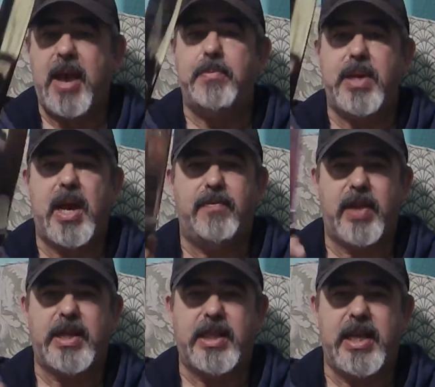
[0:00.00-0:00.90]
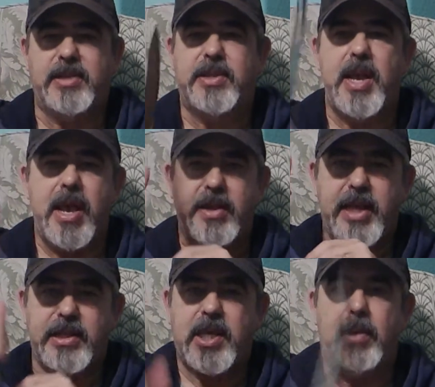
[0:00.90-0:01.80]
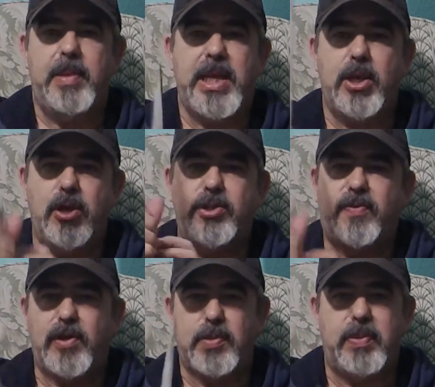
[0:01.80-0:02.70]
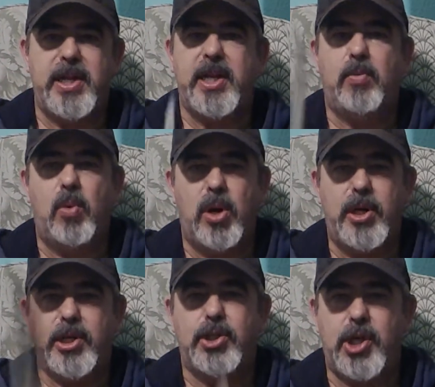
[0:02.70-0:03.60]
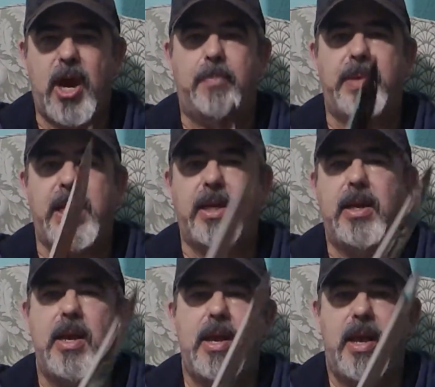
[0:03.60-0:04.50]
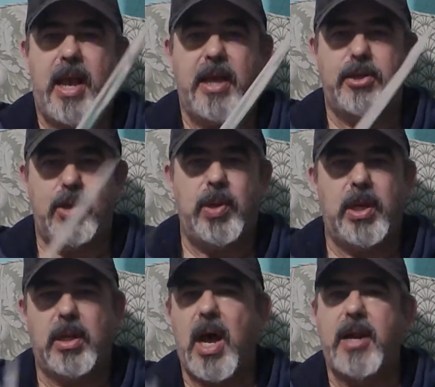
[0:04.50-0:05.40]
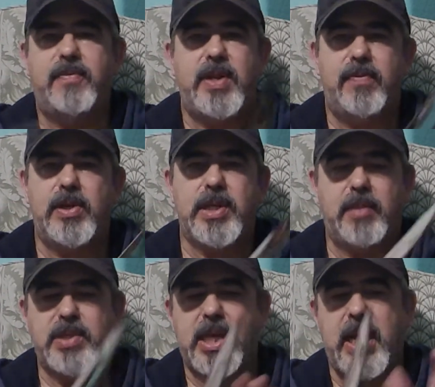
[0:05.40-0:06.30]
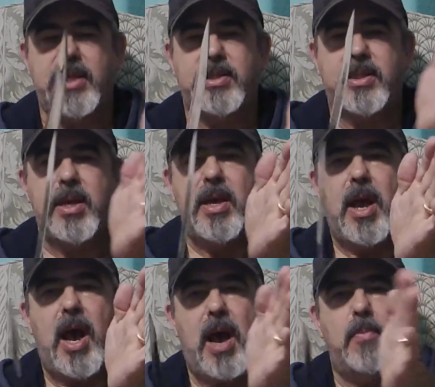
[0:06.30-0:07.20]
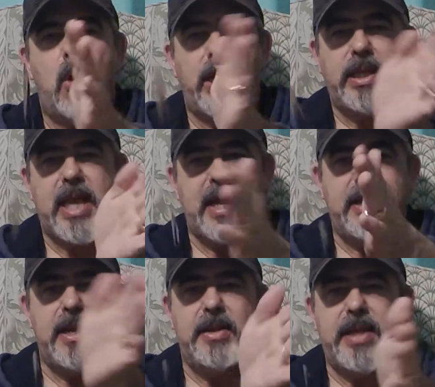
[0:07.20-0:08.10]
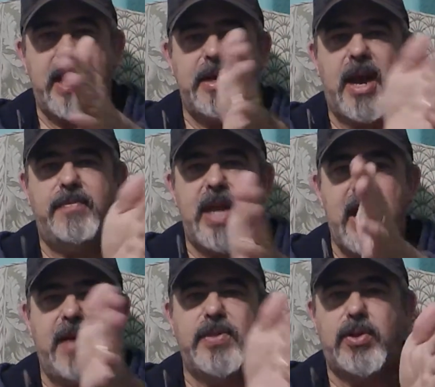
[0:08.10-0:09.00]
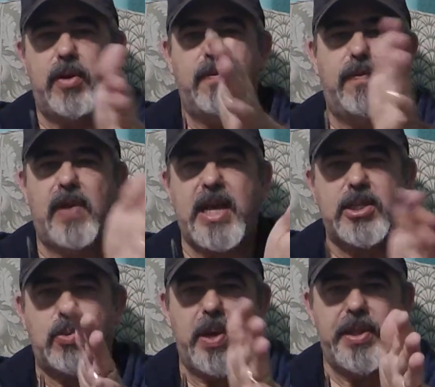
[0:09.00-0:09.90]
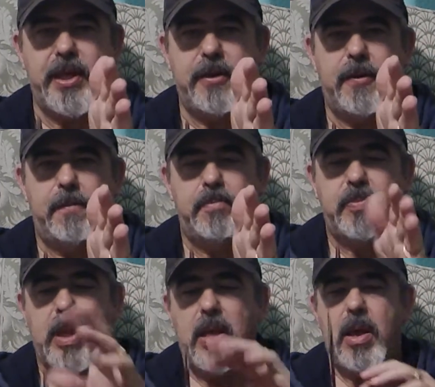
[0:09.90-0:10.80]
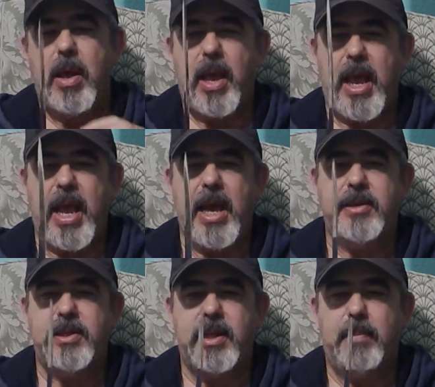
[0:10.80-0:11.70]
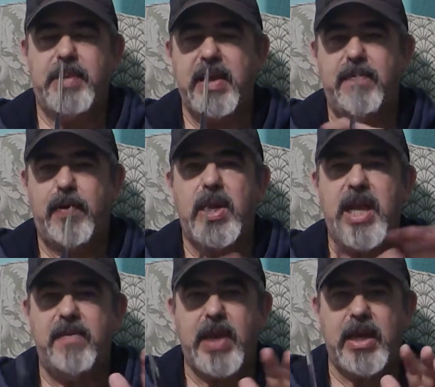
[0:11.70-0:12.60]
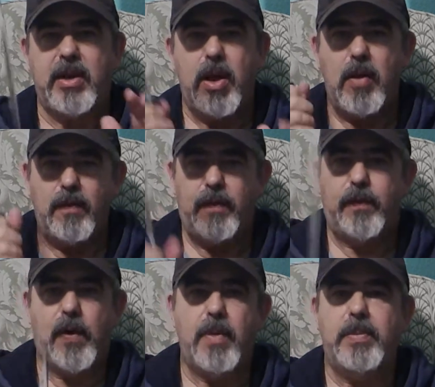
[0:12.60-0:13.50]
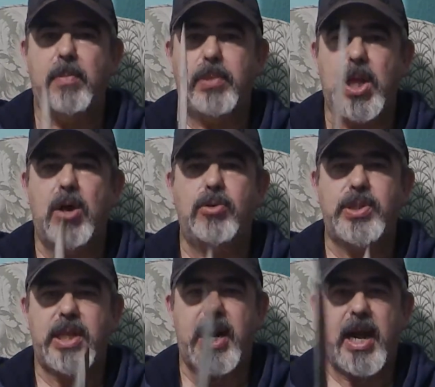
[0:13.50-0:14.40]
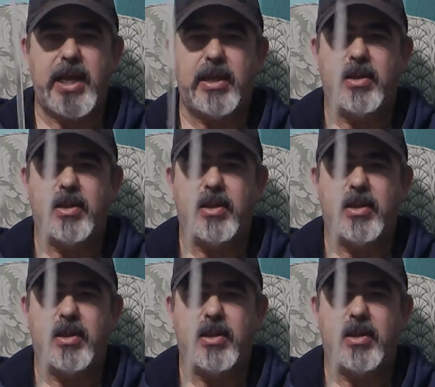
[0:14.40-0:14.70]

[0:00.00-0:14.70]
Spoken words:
knife like this, that's going to be used for splitting wood and chopping and doing a lot of different types of cuts, I'm wanting that knife to have certain flex with it and be forgiving from the blows that I